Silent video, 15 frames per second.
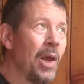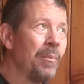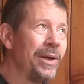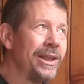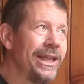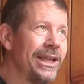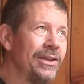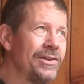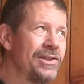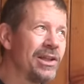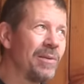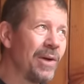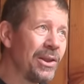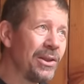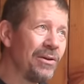But then there's
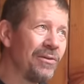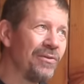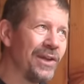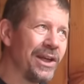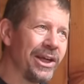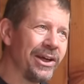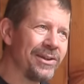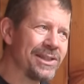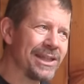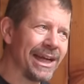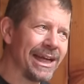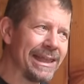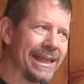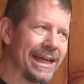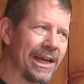some other videos that
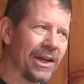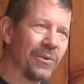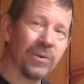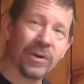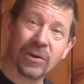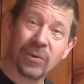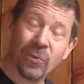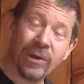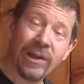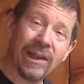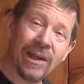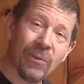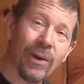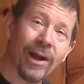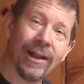I think it'll work
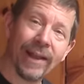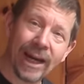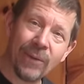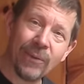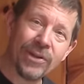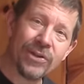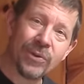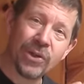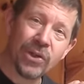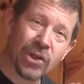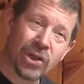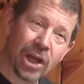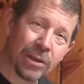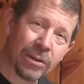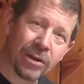really well. And I went to
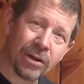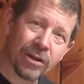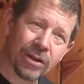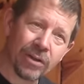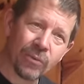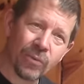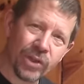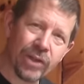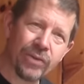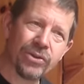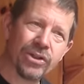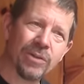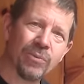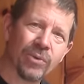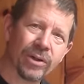another YouTube